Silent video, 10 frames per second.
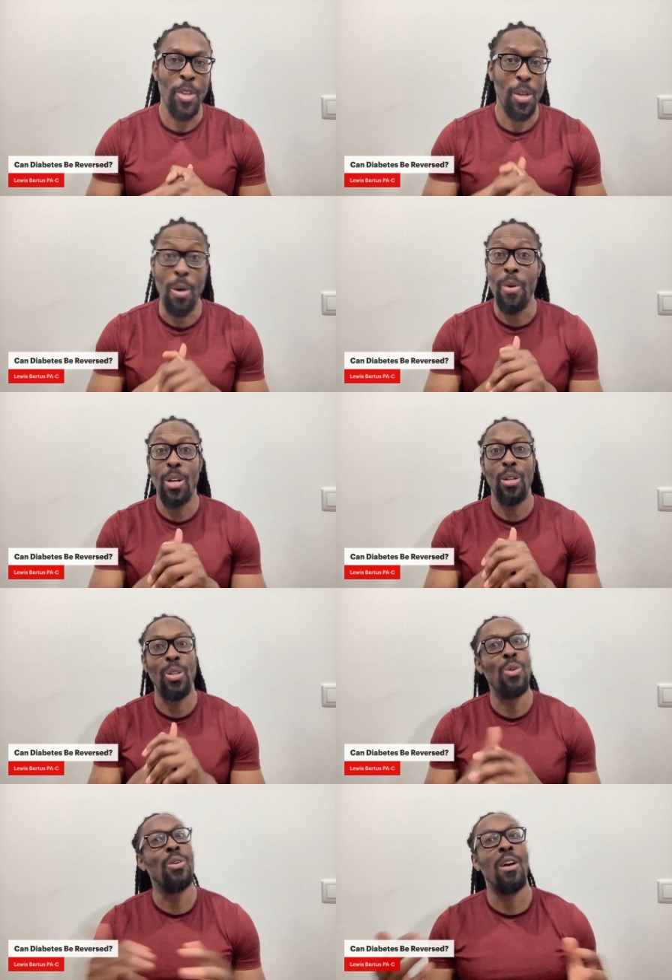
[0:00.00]
go on a
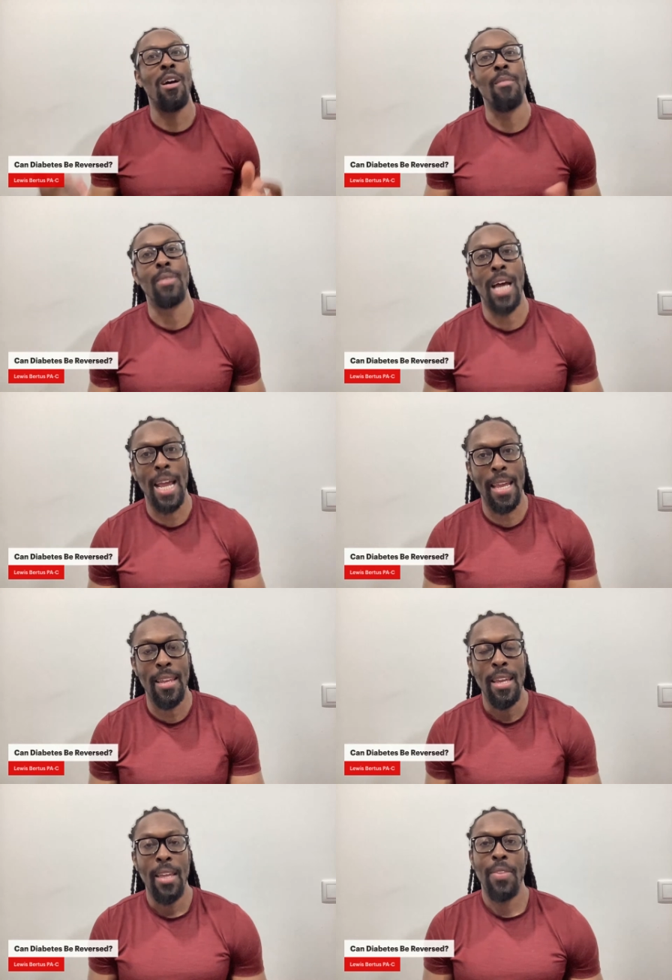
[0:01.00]
low carb diet,
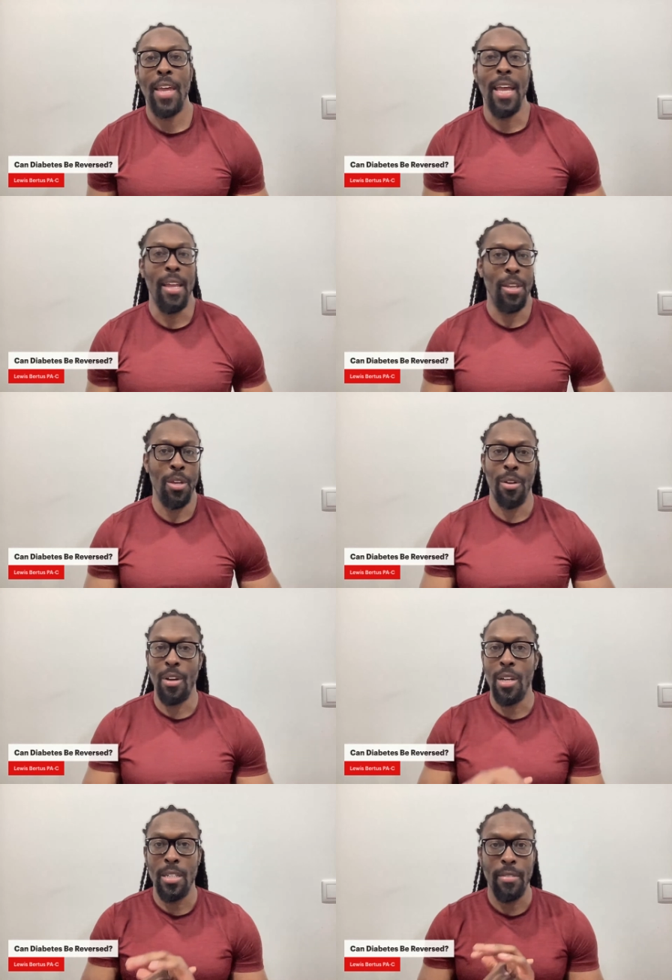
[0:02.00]
then you're
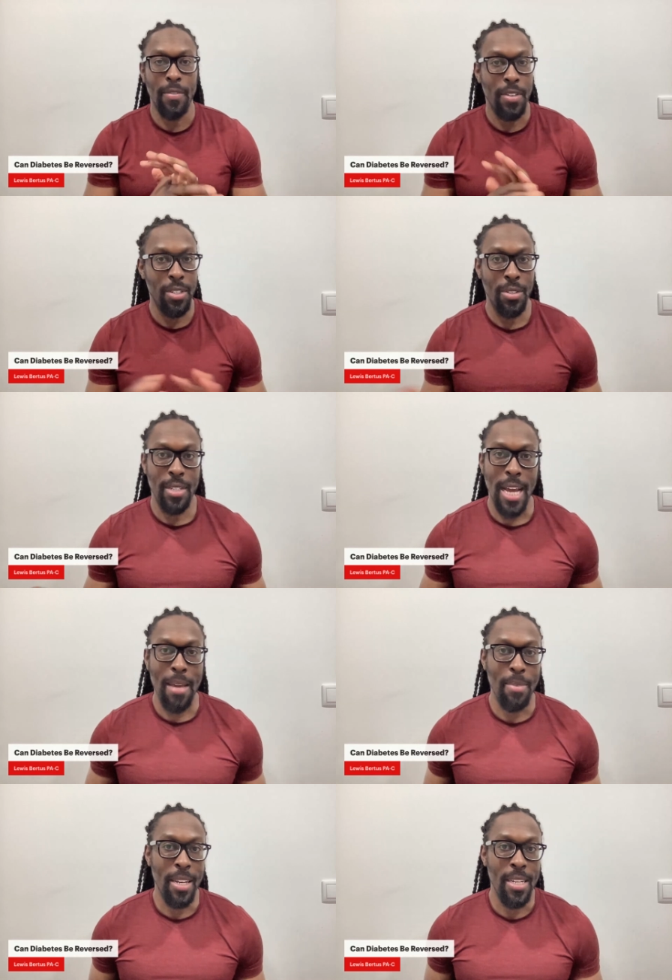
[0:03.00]
going to reverse your
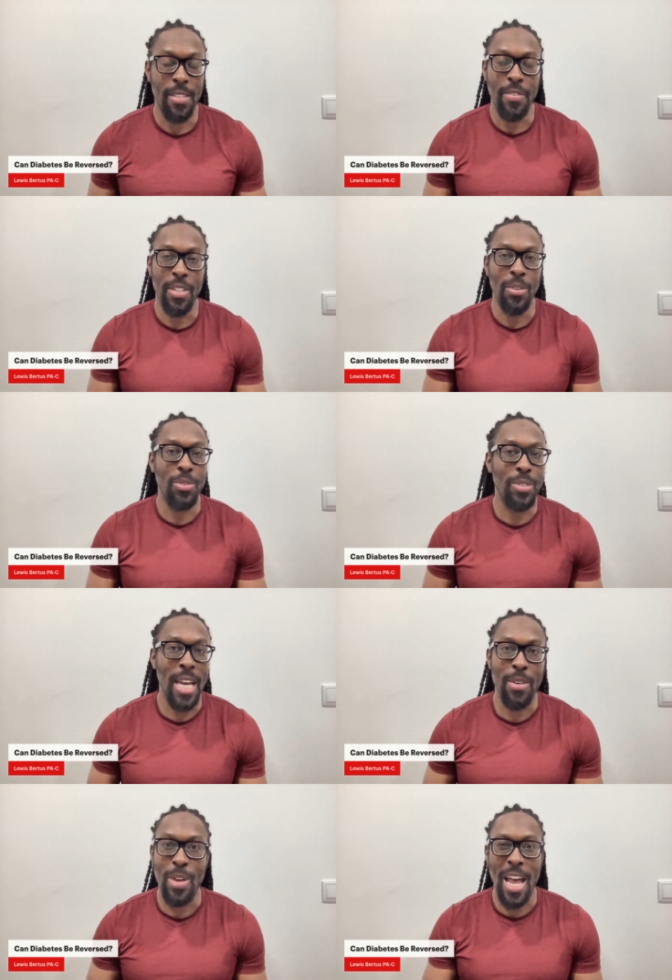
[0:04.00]
diabetes. If you don't do
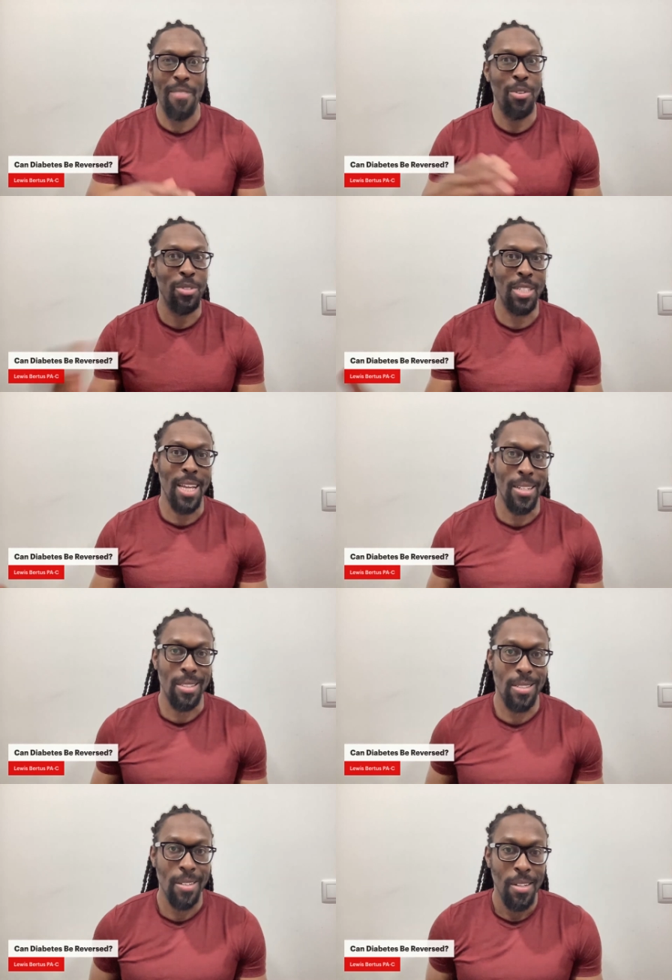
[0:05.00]
that, you have no
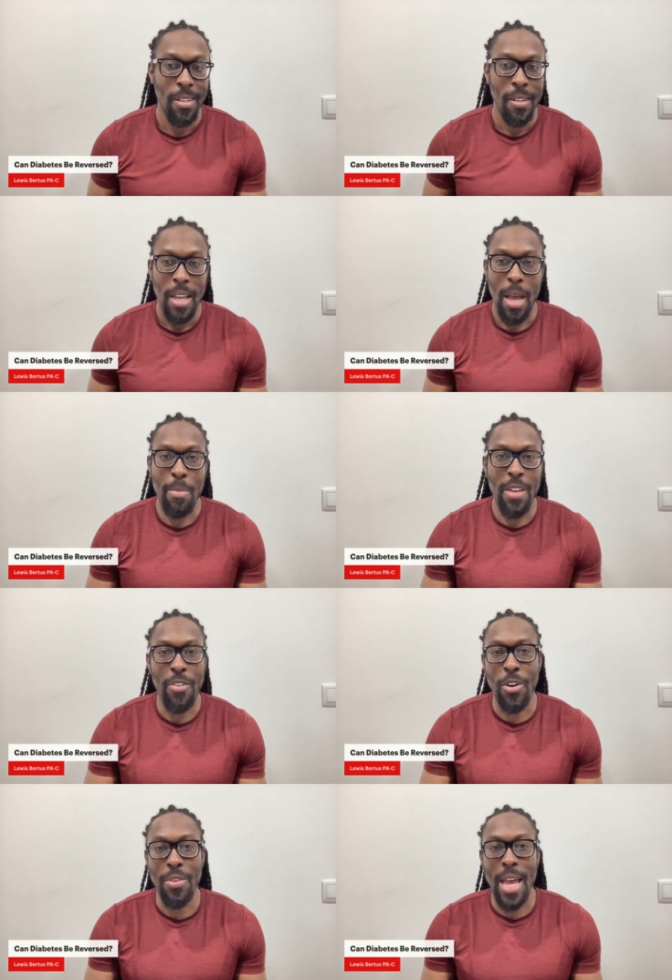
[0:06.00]
chance. How many have
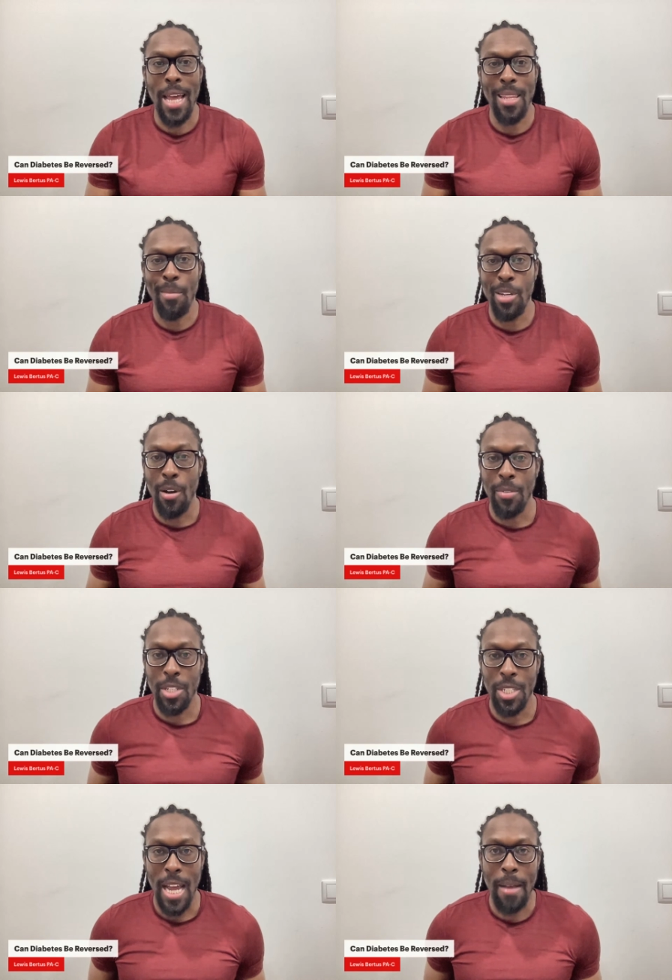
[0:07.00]
heard that? Let me know in the
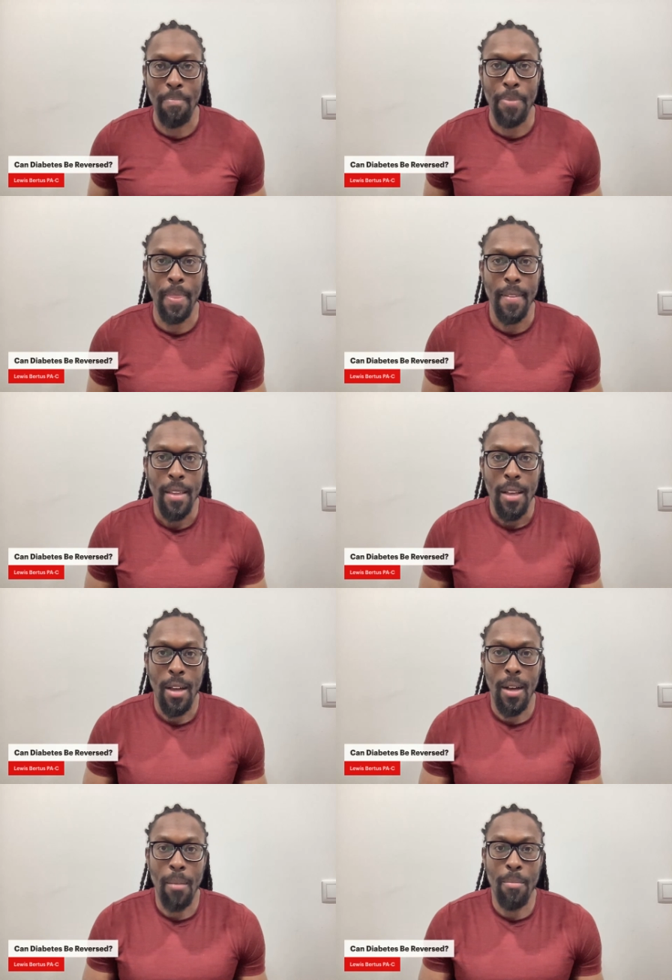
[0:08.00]
chat.
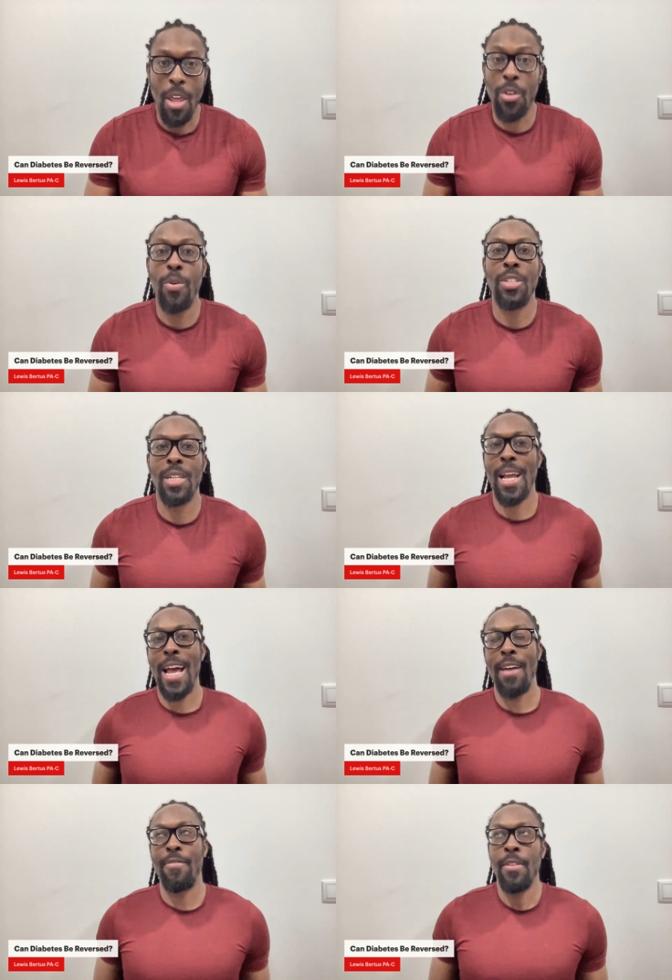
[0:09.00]
Another question I
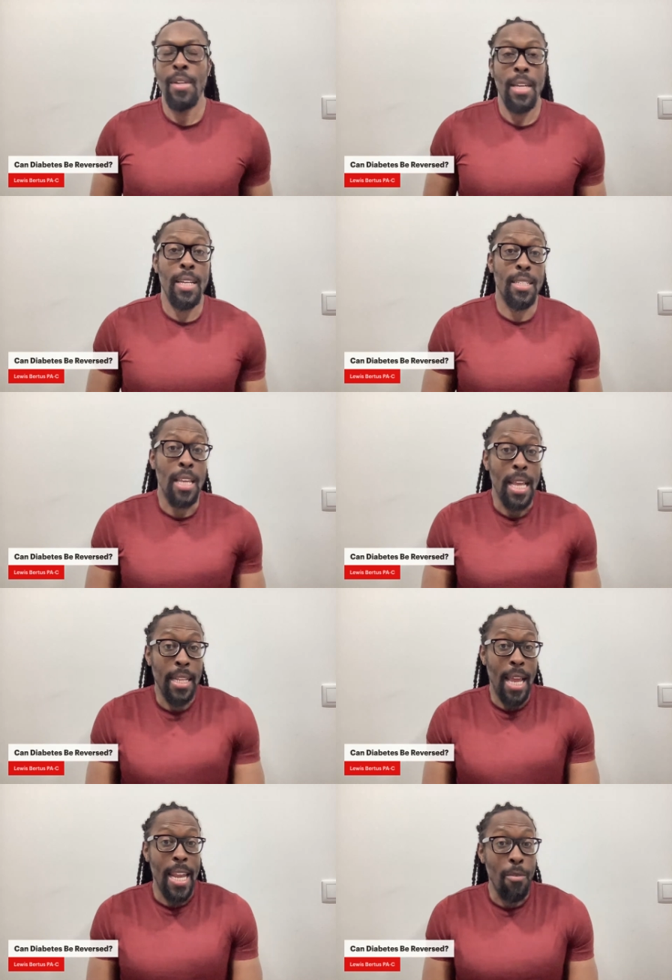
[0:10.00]
have is,
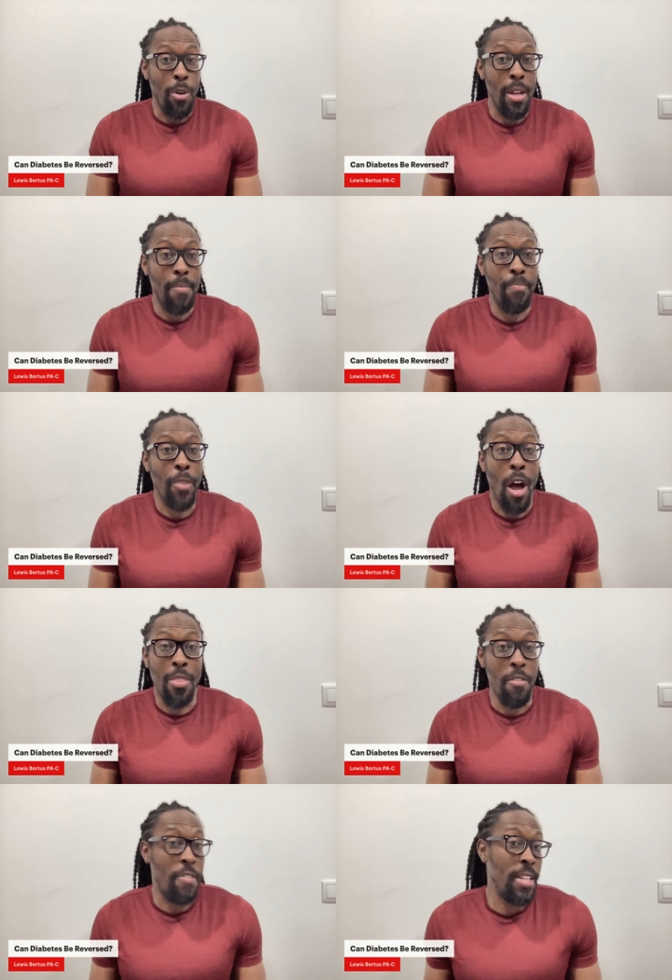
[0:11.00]
anyone on
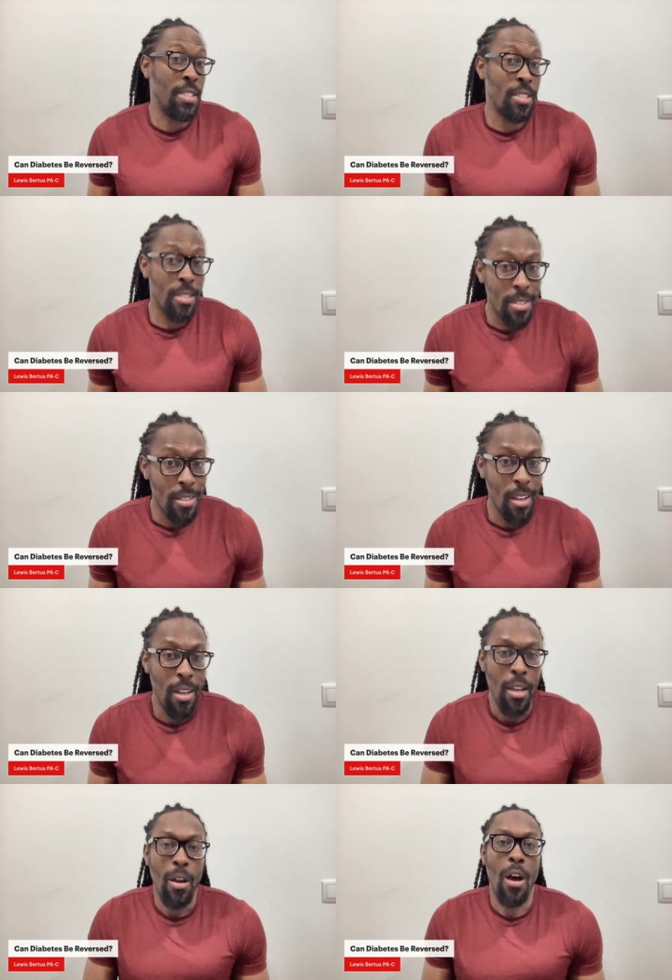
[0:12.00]
the fence
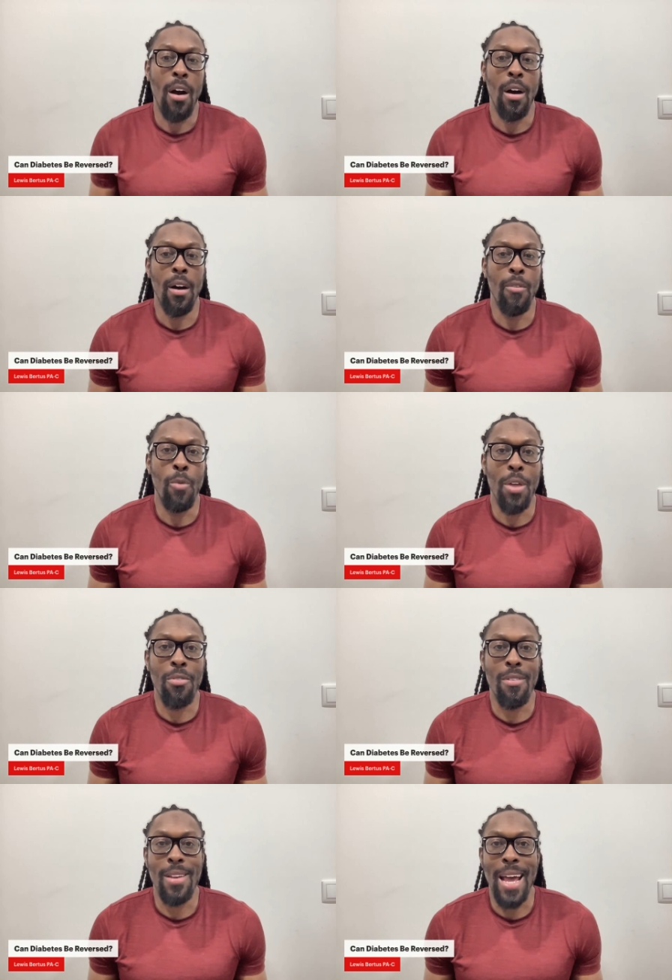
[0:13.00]

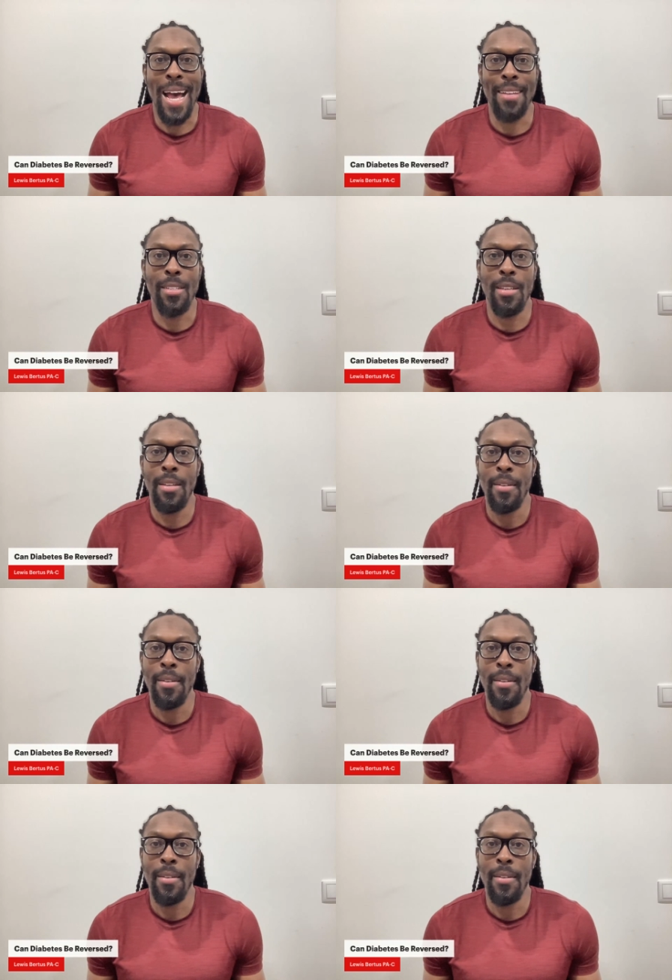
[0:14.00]
whether or not